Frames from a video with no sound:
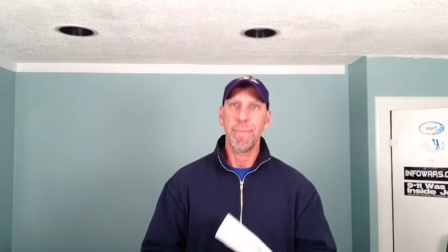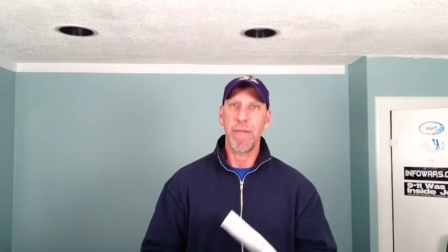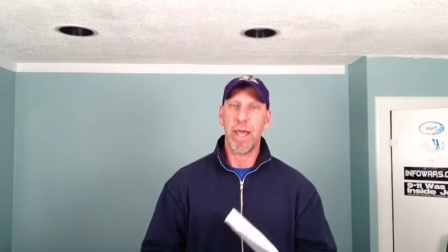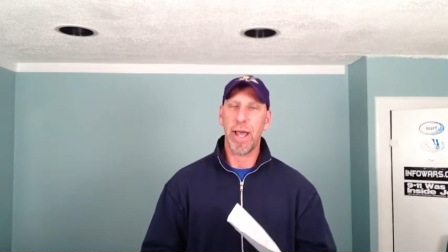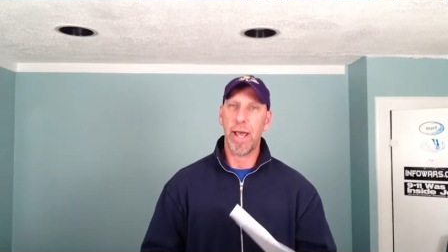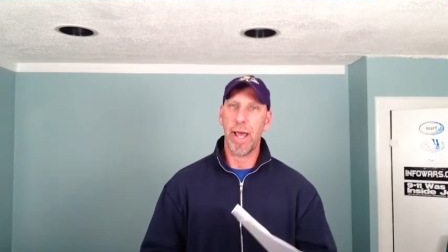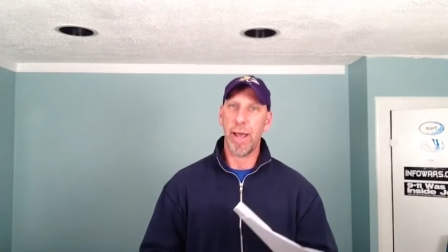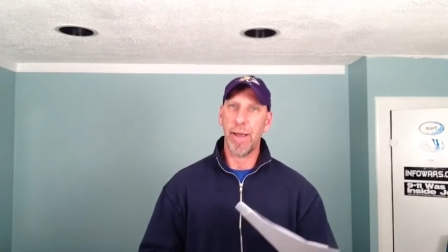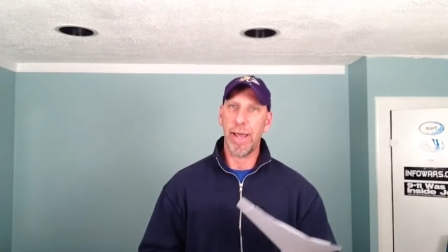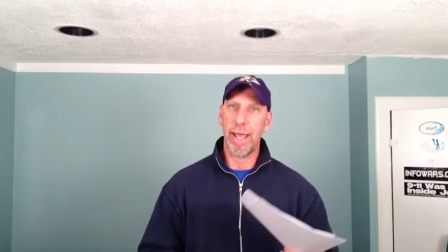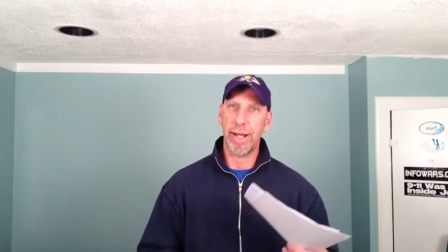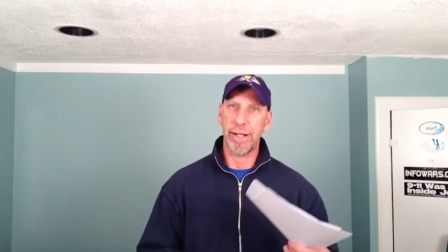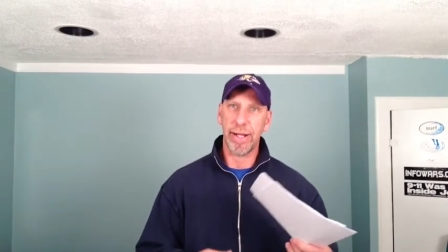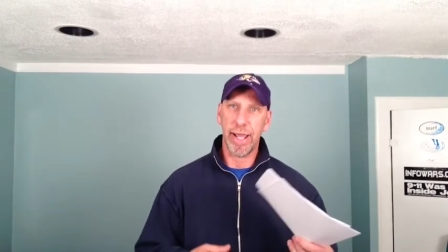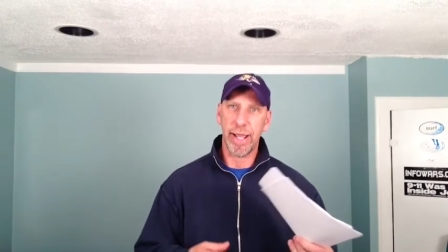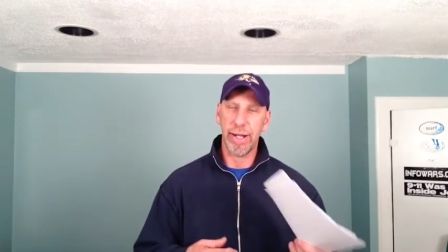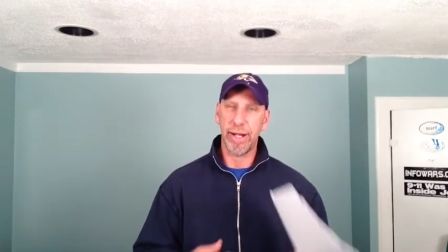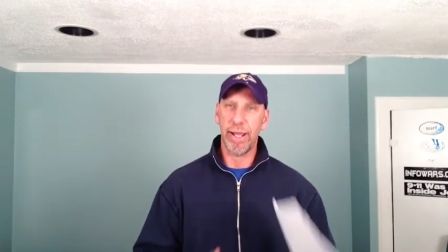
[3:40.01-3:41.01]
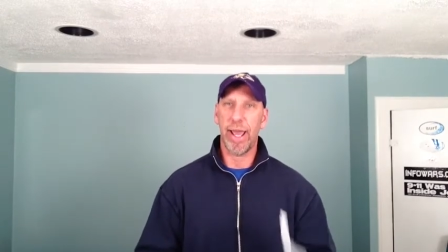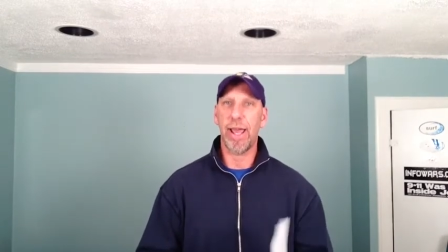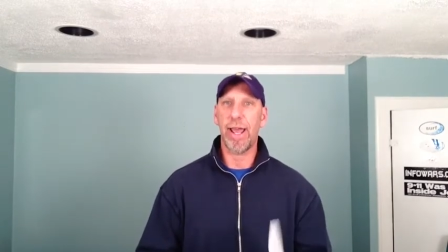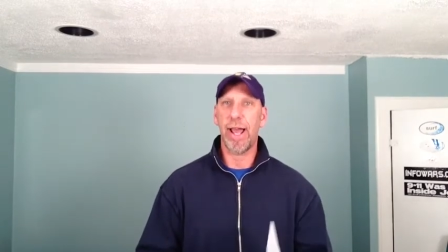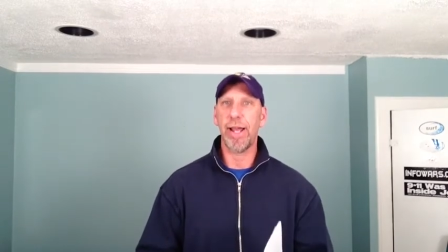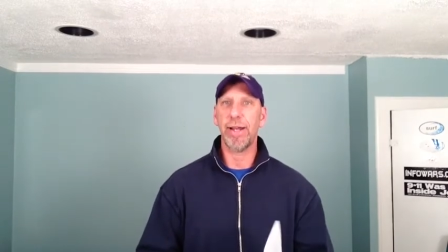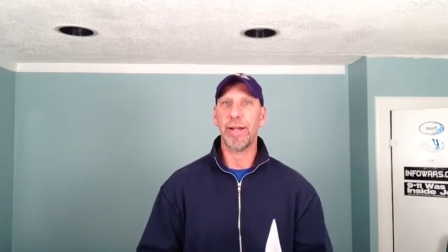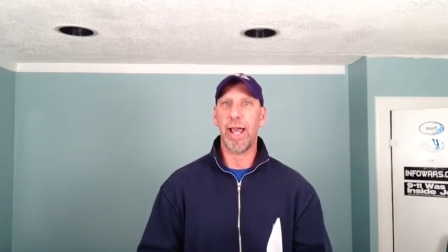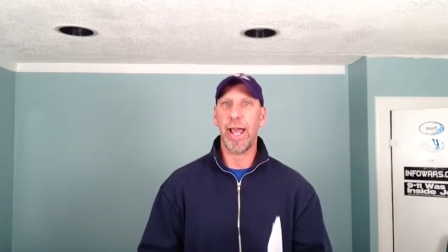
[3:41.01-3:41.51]

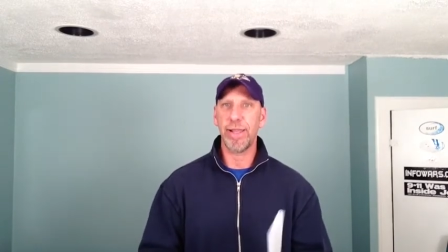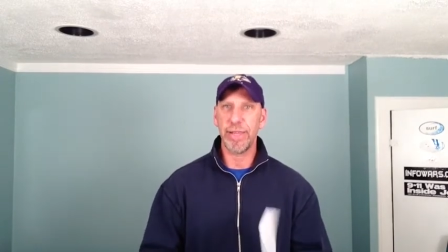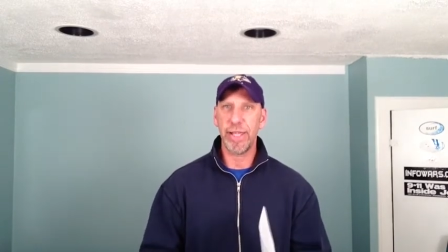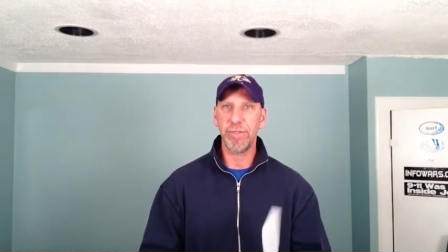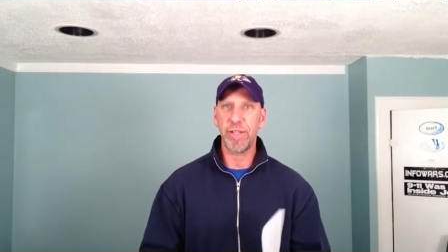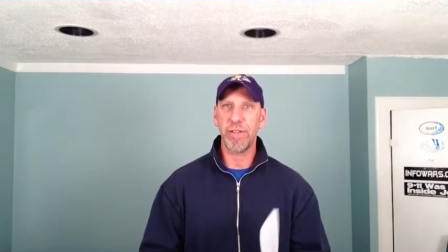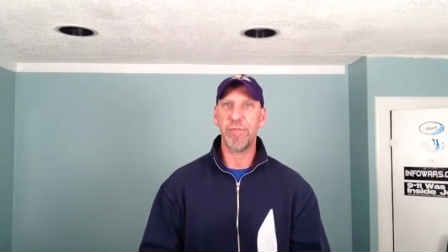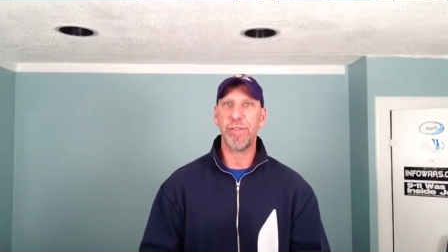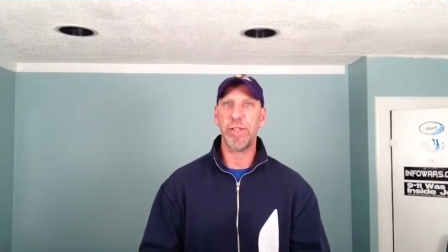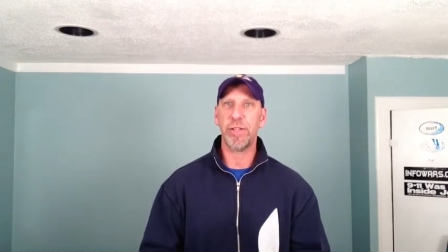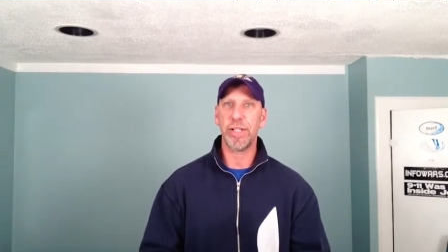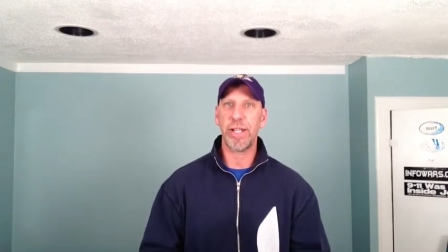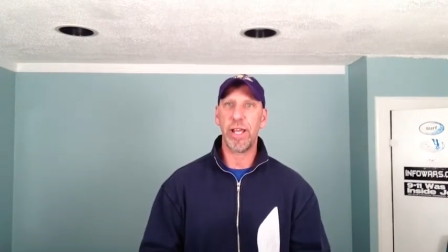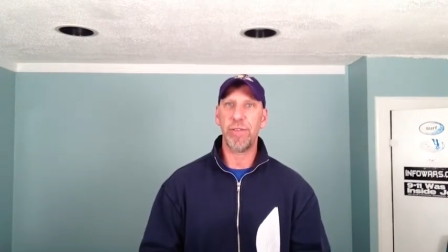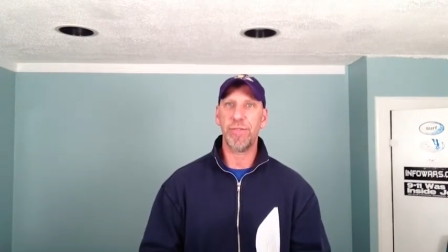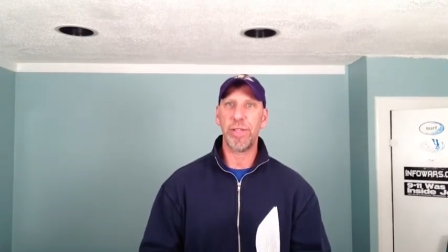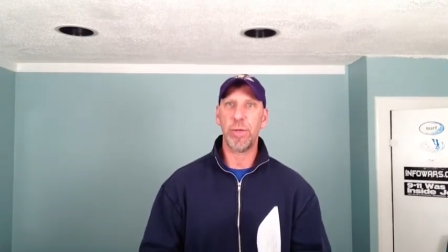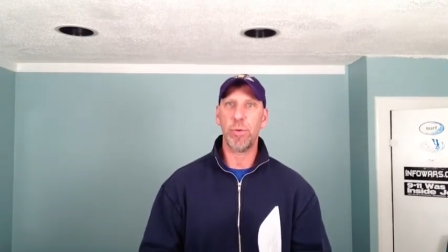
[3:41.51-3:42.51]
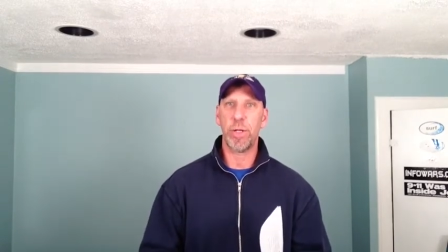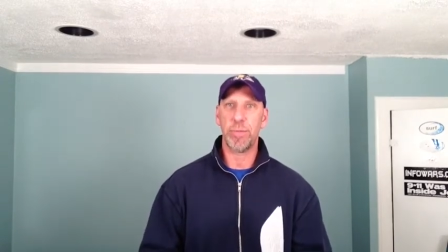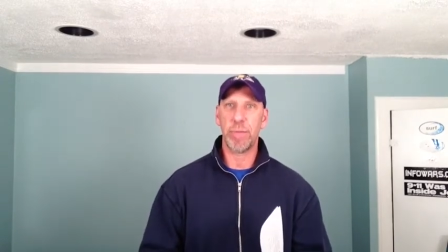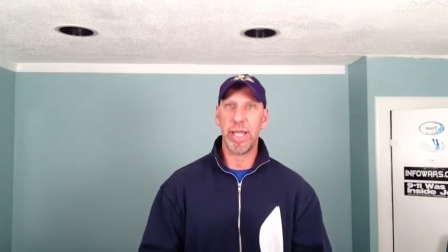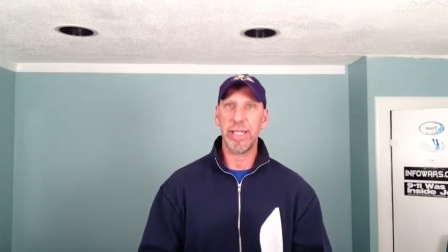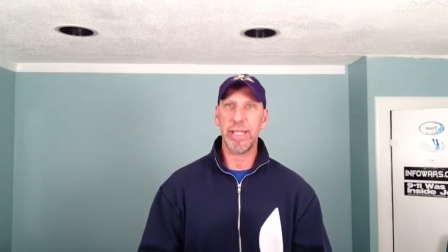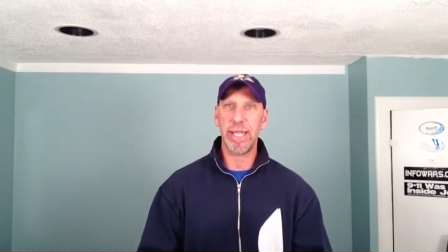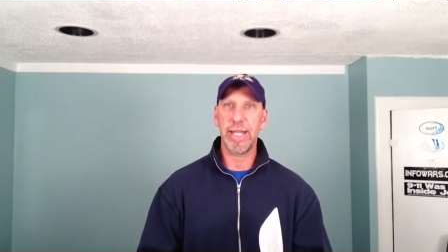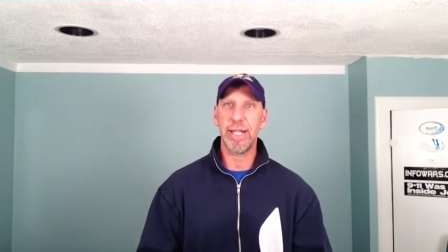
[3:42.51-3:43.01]
I lived in Philadelphia when
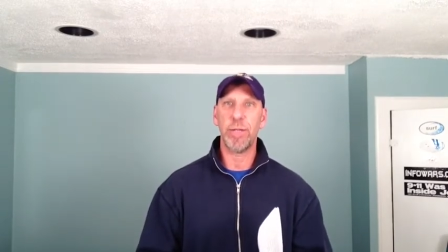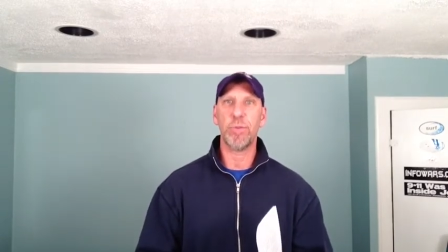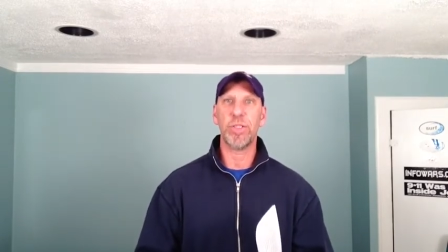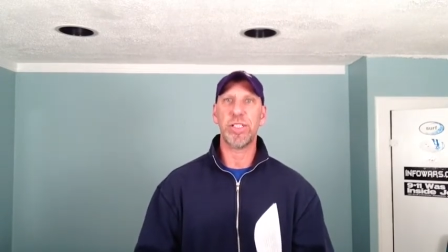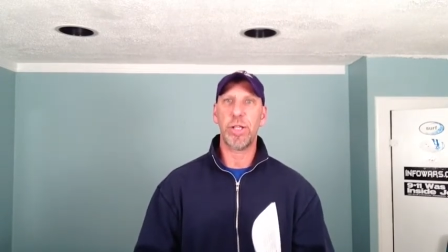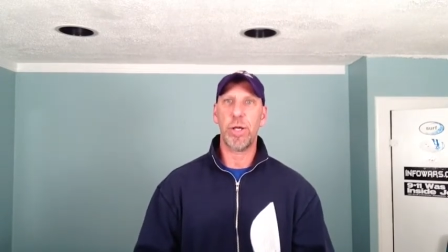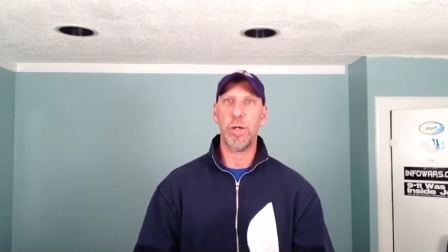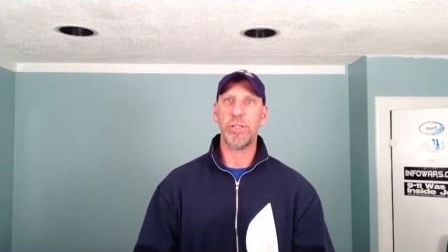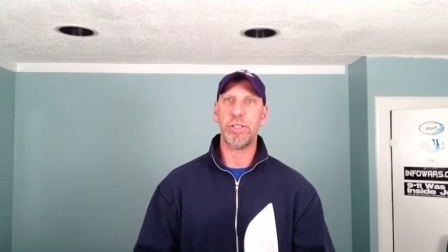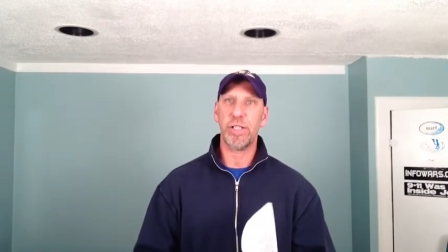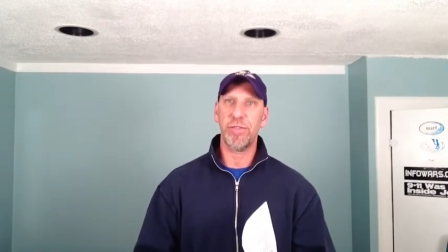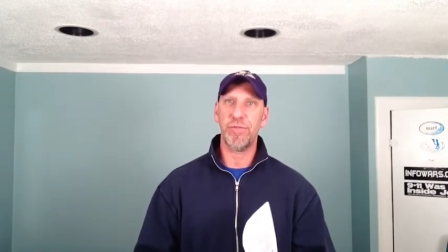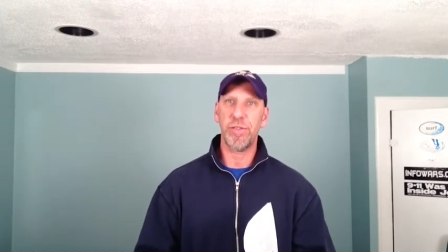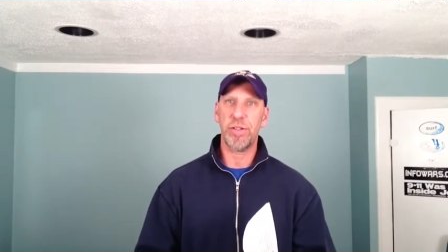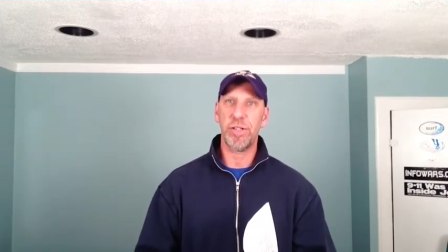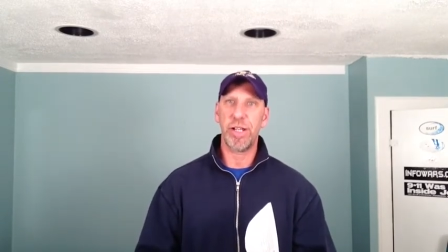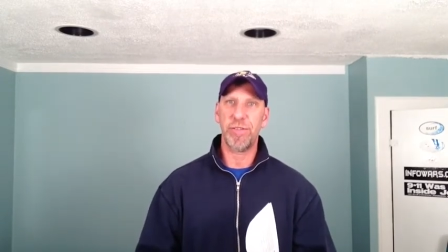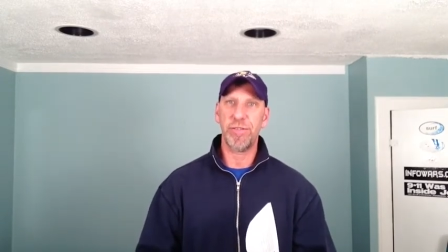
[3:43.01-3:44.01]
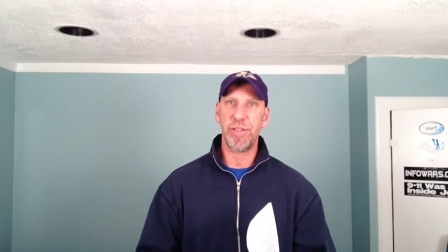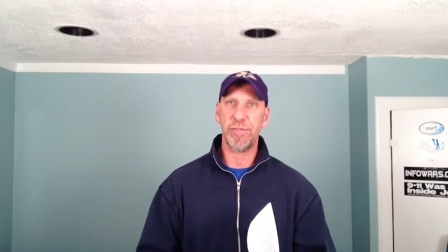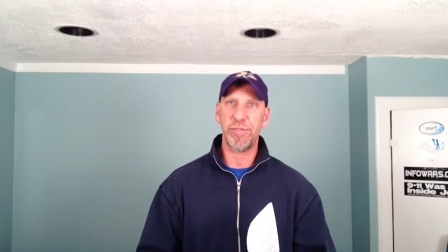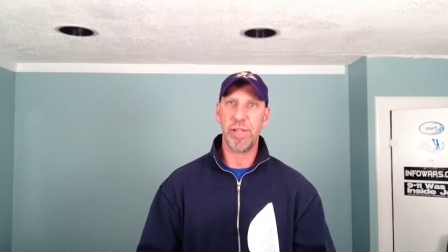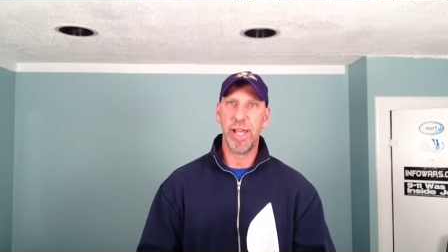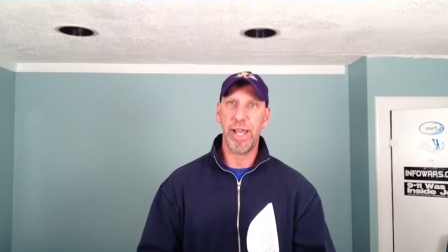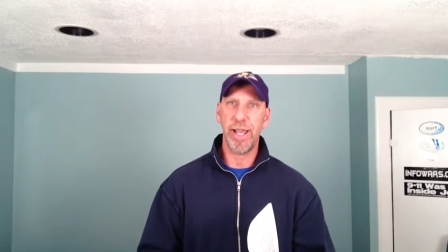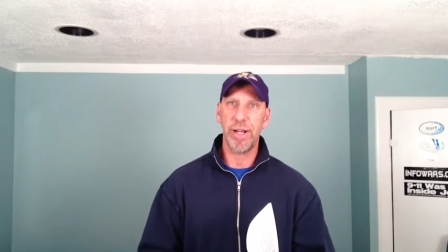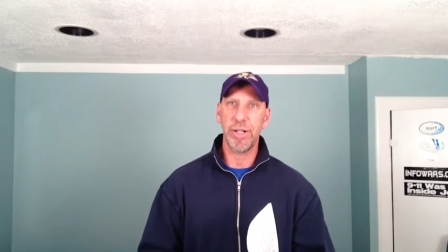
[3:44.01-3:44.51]
Mike Keenan was coach of the Philadelphia
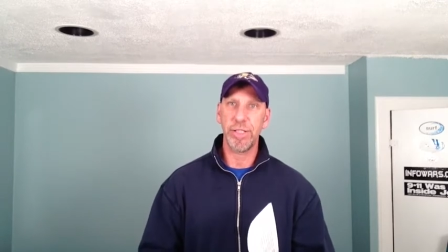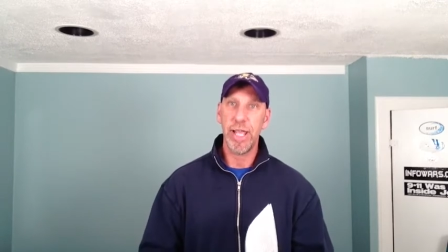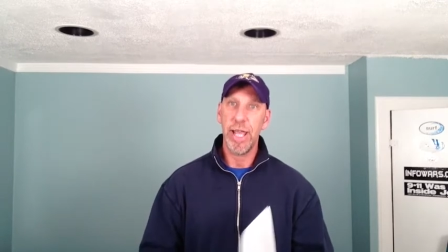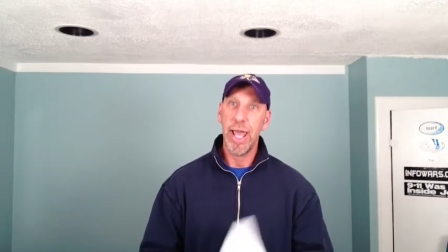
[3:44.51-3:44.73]
Flyers.